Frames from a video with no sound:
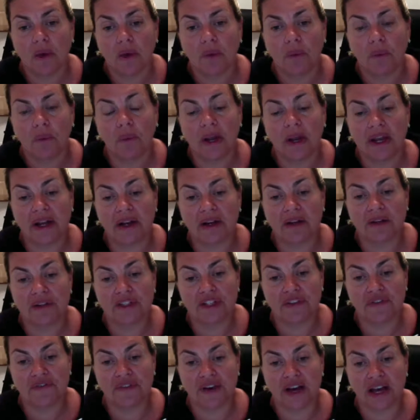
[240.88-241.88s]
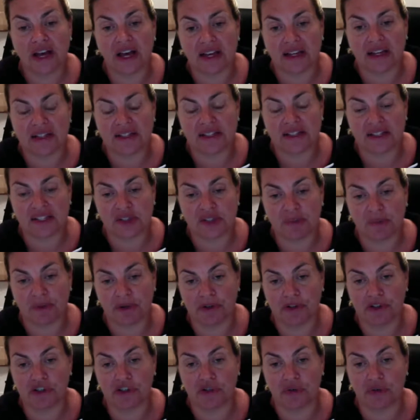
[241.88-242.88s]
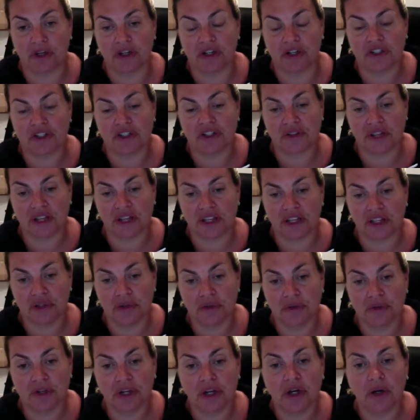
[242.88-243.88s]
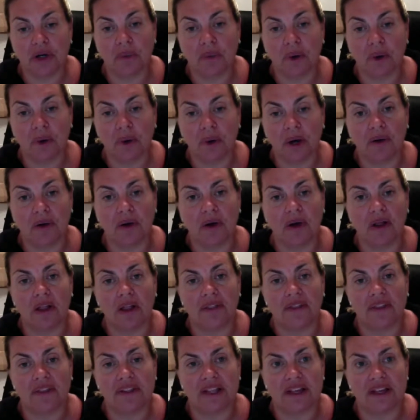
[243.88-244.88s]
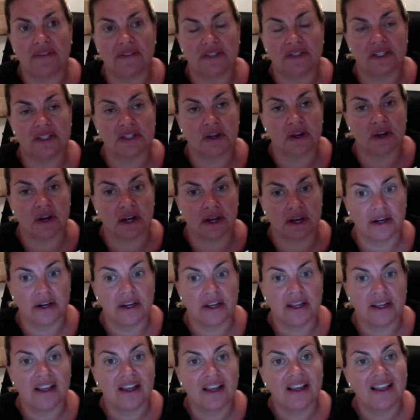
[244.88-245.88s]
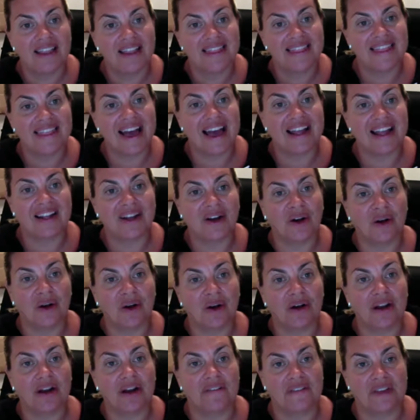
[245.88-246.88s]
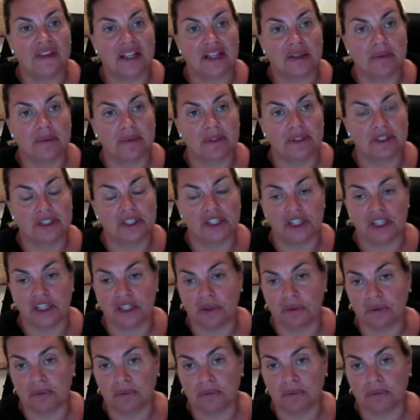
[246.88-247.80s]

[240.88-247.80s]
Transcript: where to find this brochure so that you know what all the levels are that are available to you.